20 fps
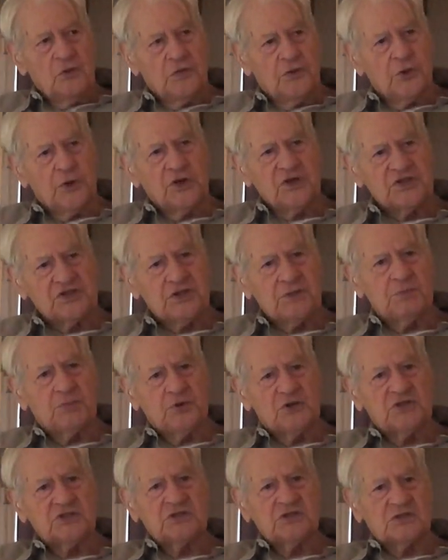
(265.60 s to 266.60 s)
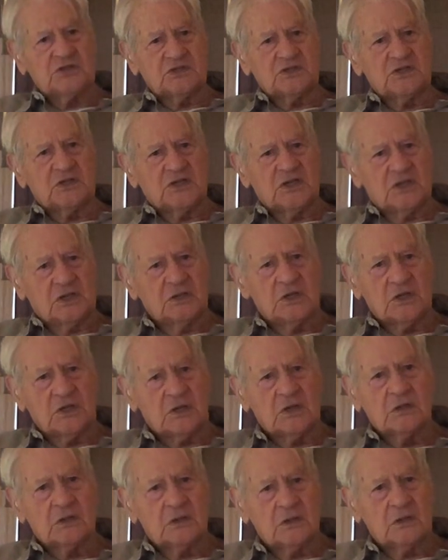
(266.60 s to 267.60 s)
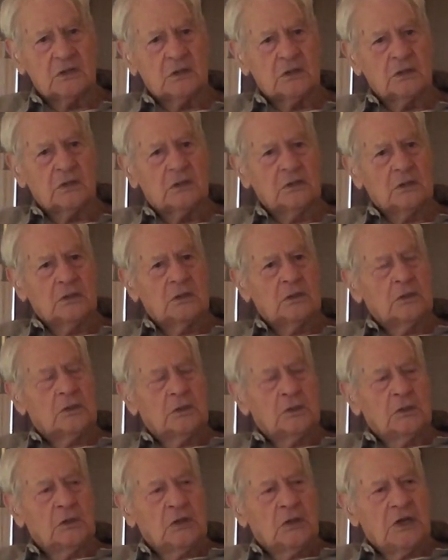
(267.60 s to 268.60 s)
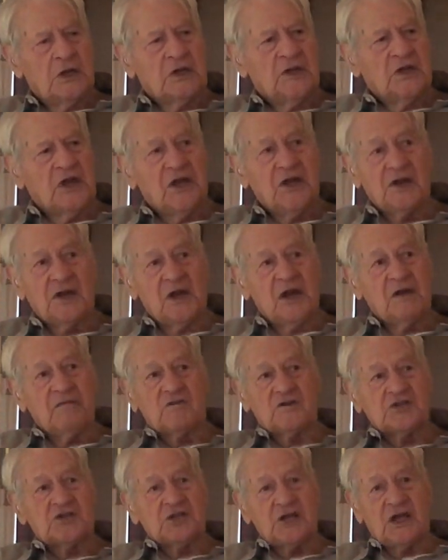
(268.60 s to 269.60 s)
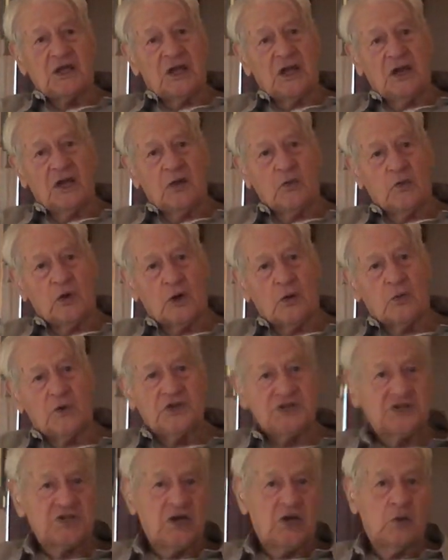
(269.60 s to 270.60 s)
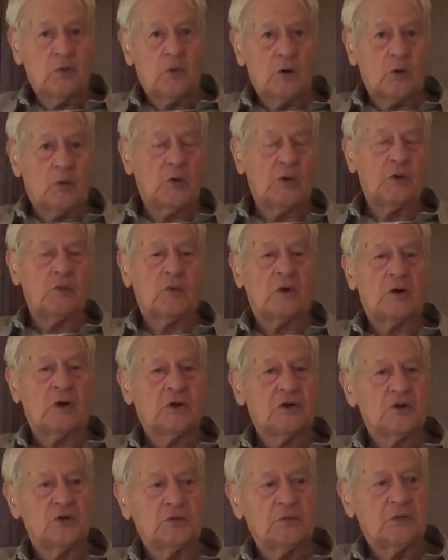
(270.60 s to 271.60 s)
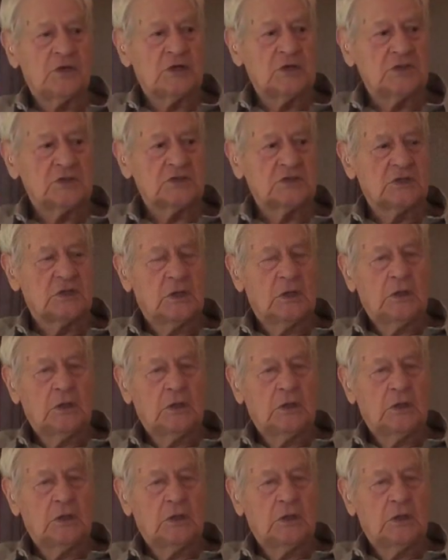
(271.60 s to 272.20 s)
30-some prisoners in there. And they had never stayed anywhere. We stayed where we were 2 months.